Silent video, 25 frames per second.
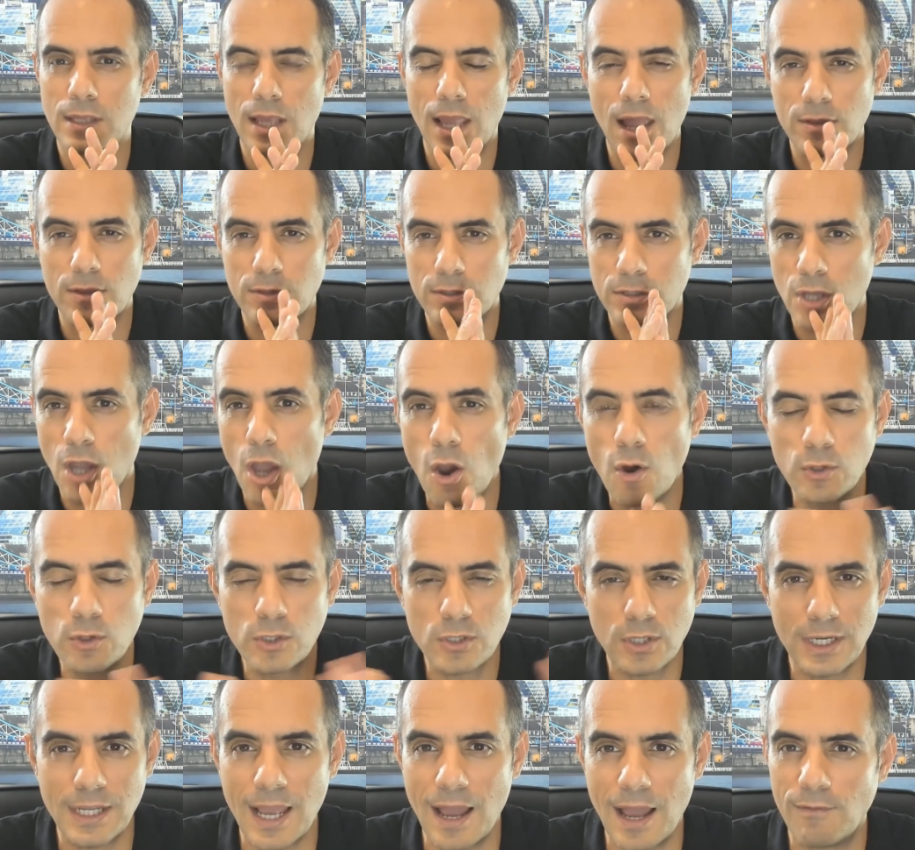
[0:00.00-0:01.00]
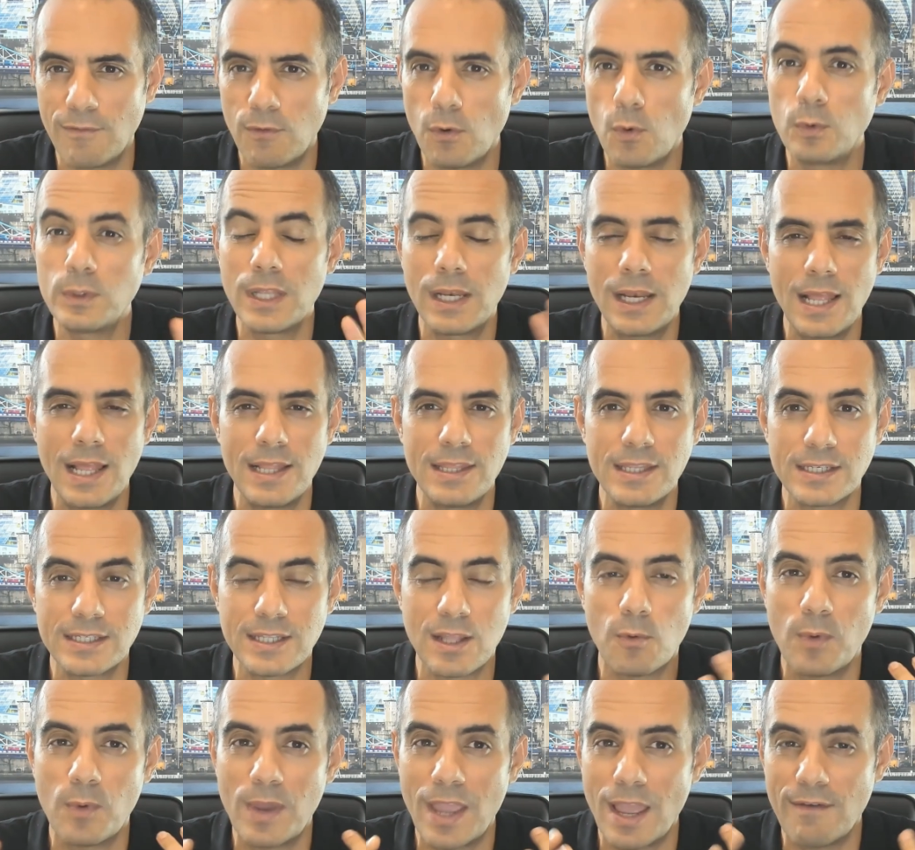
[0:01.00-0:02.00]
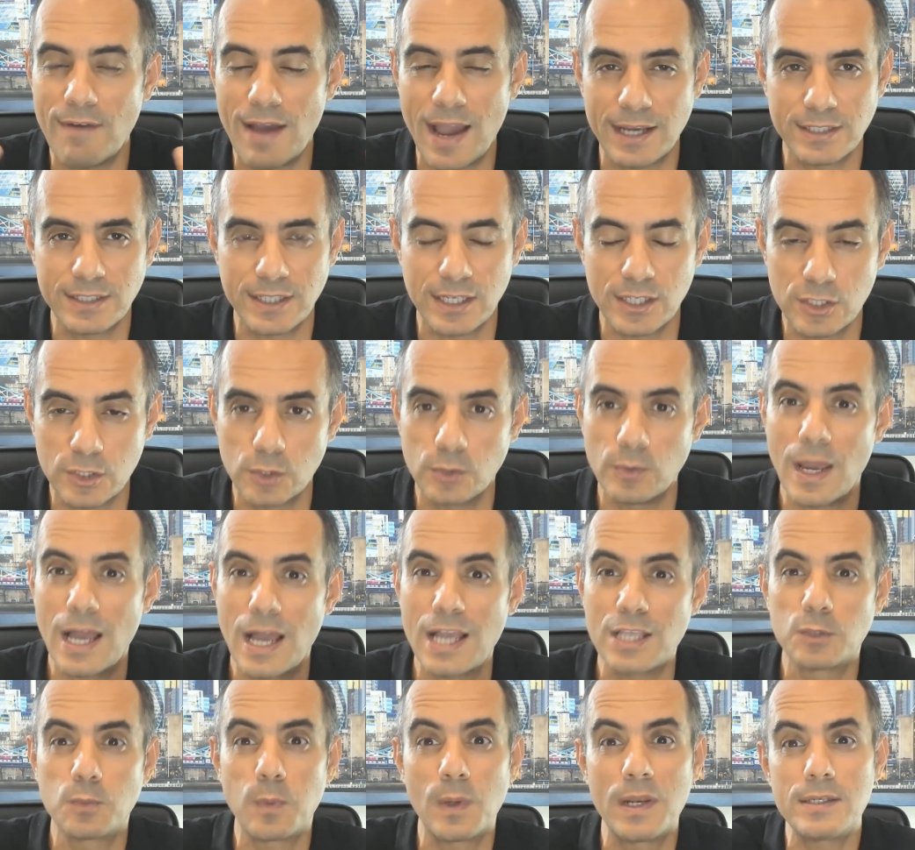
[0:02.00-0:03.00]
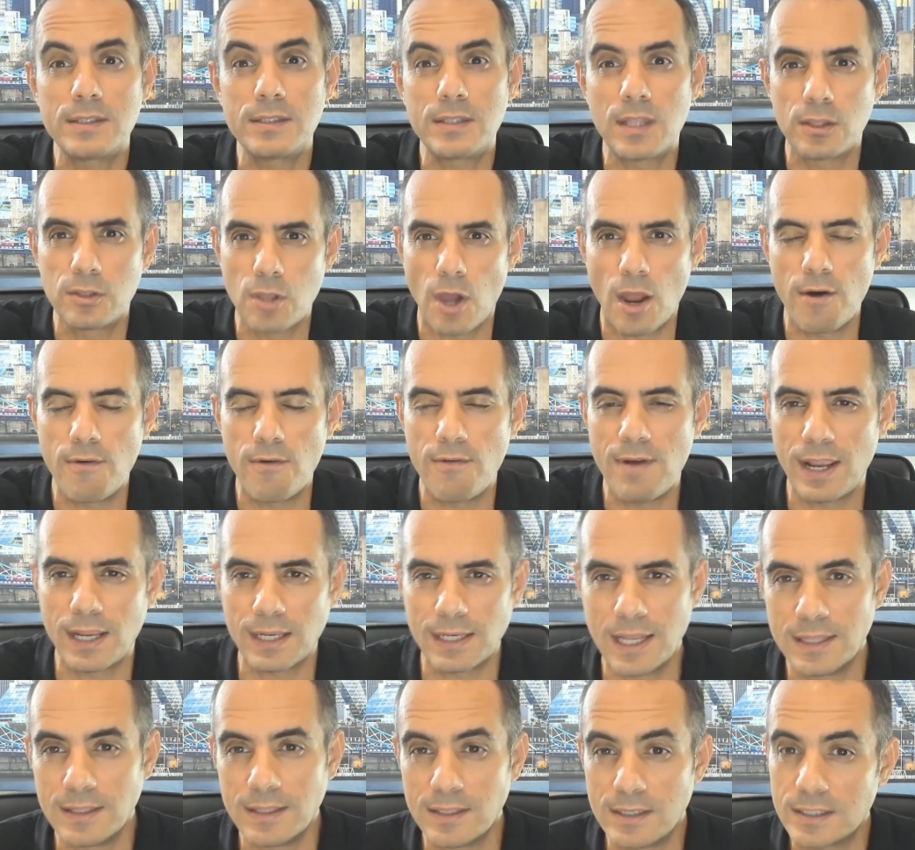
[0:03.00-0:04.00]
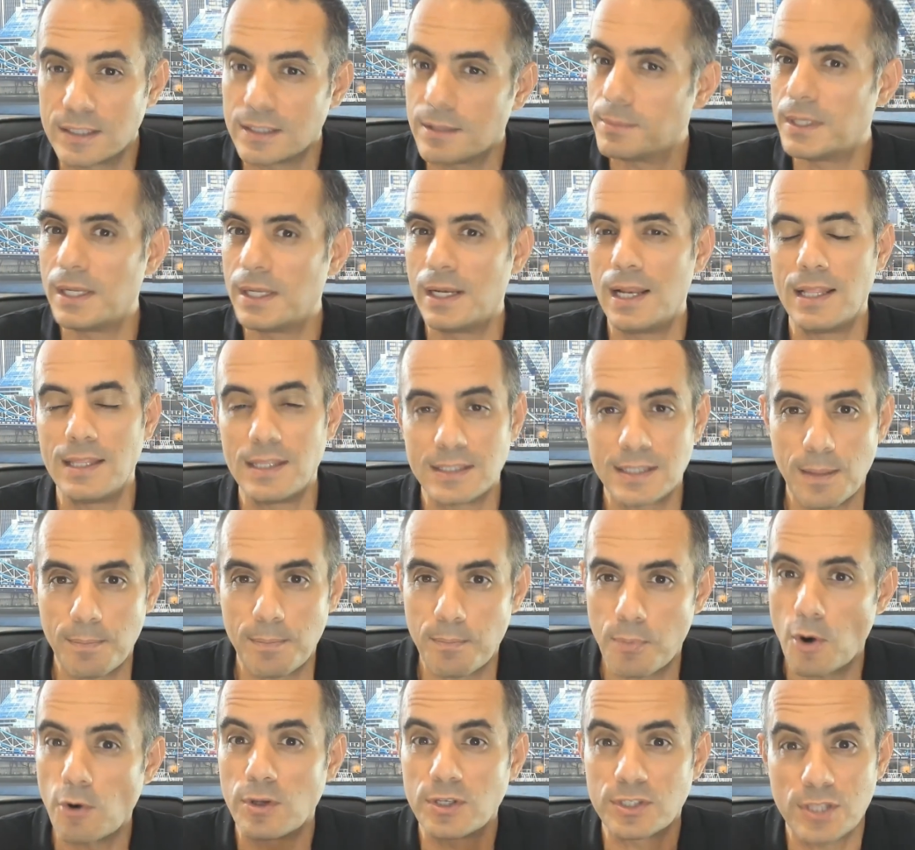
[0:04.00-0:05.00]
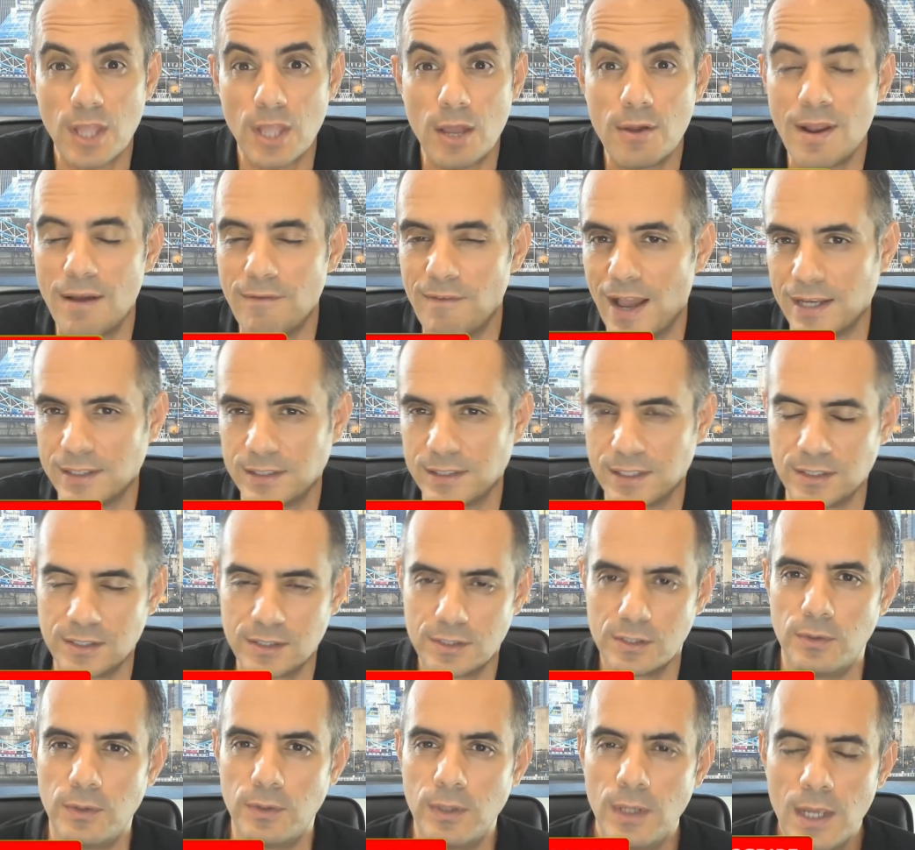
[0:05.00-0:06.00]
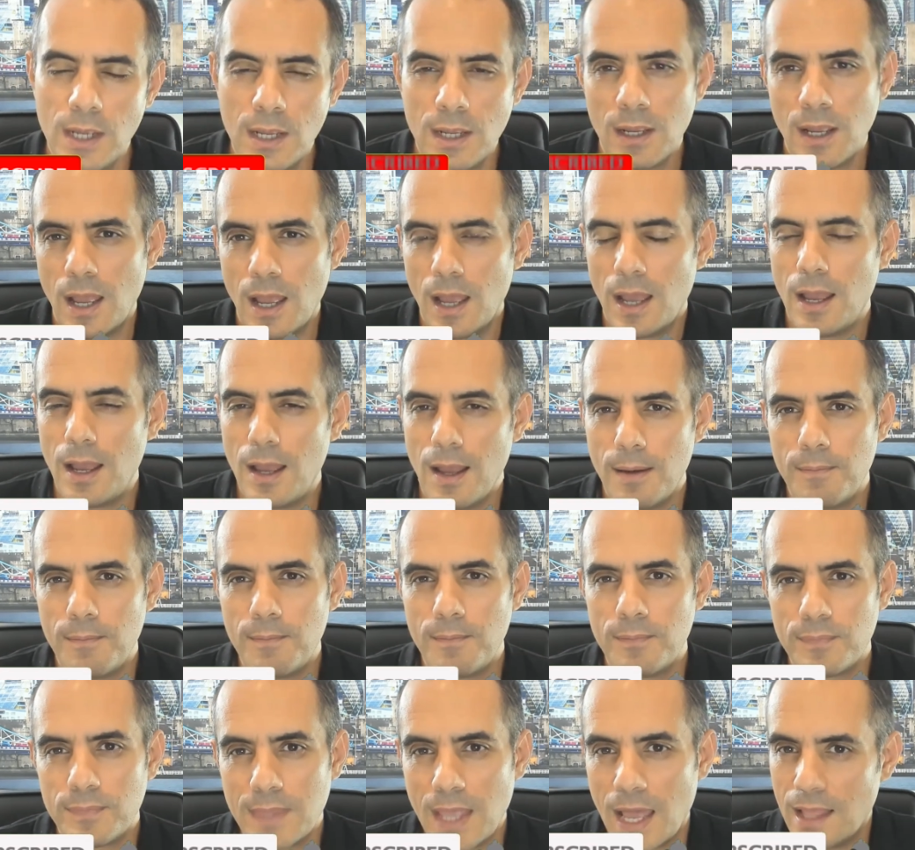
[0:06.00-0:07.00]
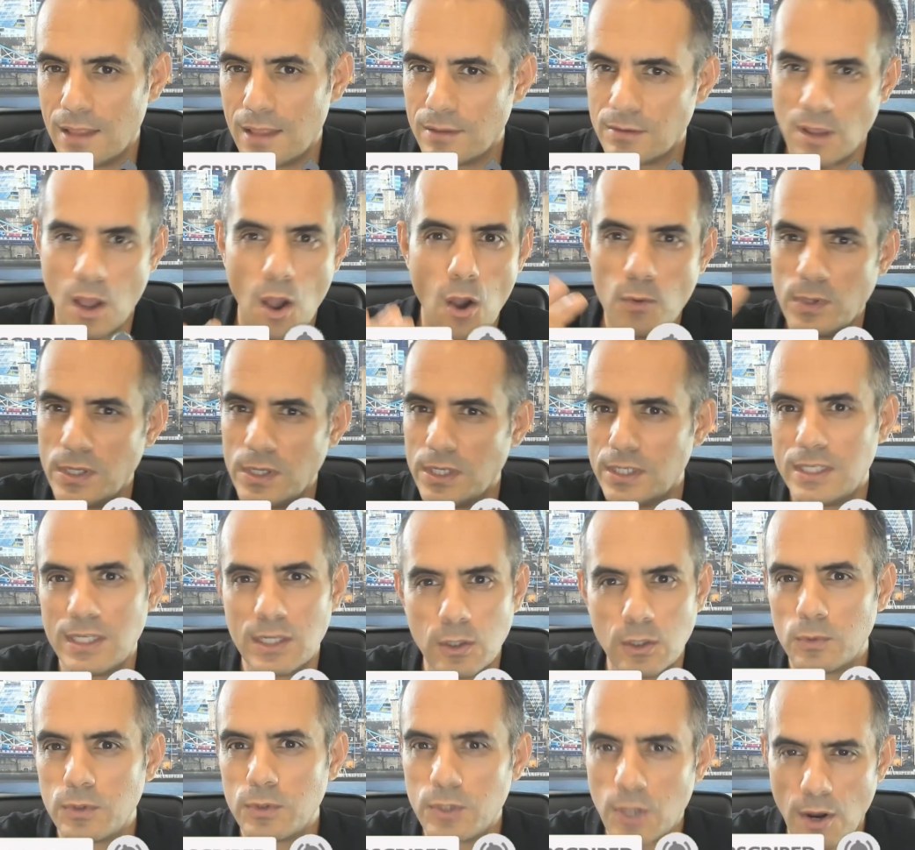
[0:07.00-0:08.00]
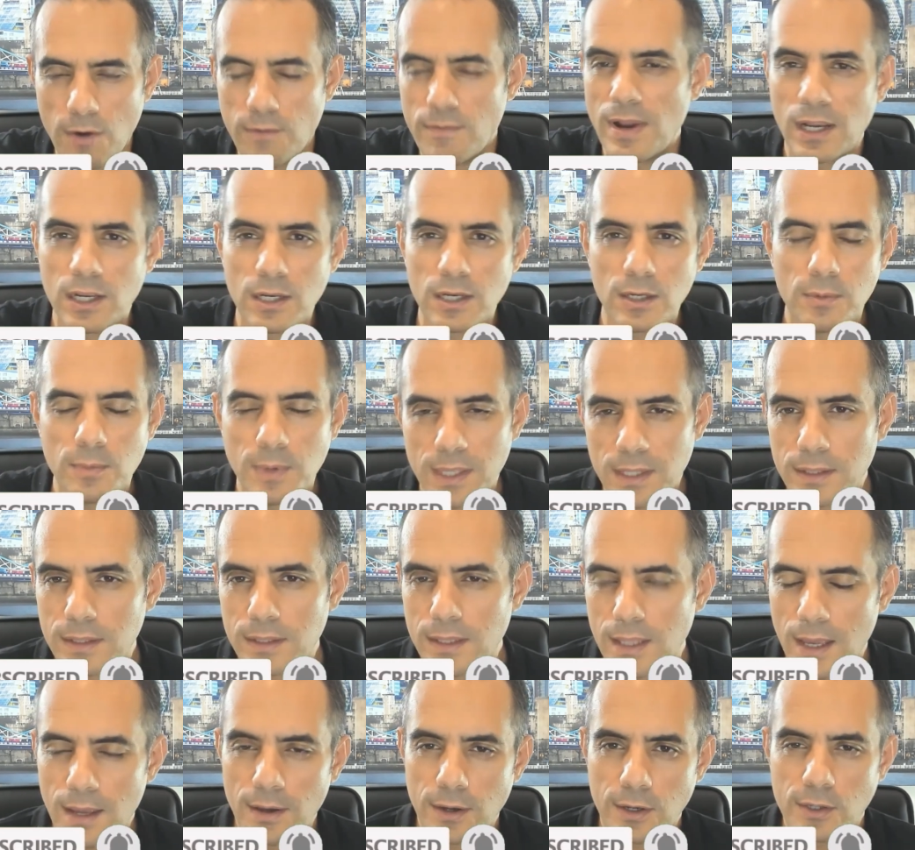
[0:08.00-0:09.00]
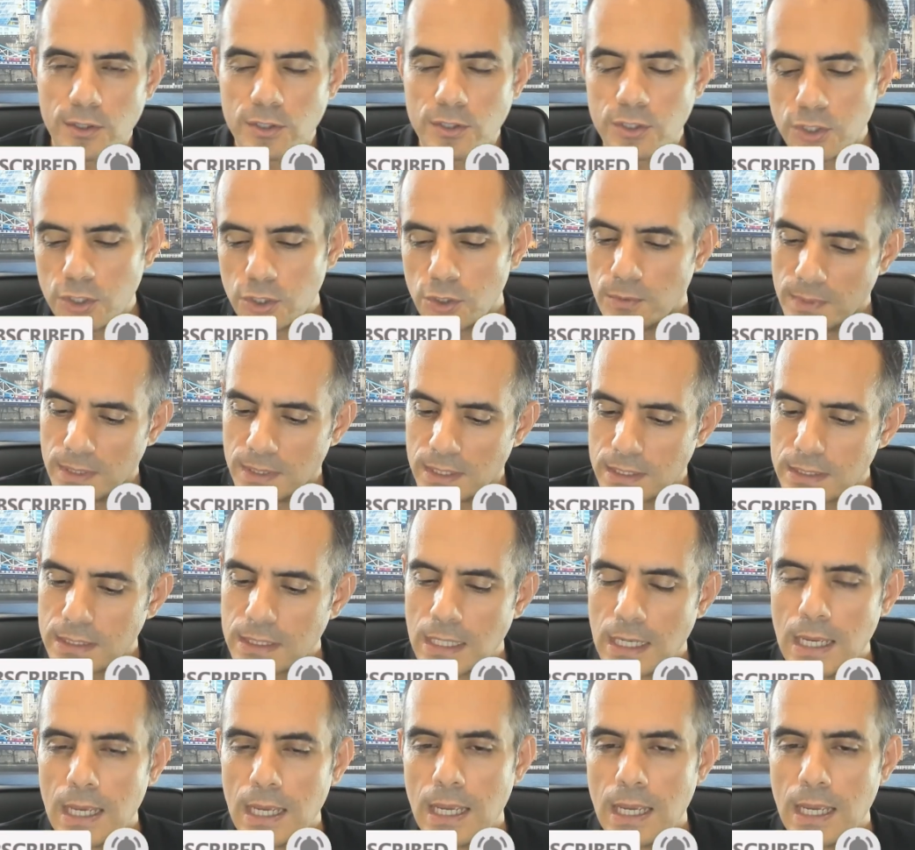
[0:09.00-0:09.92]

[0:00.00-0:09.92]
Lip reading: totally out of all the lenders that we have access to, as well as the direct lenders, some of the lenders that brokers don't have access to, that only deal directly with consumers.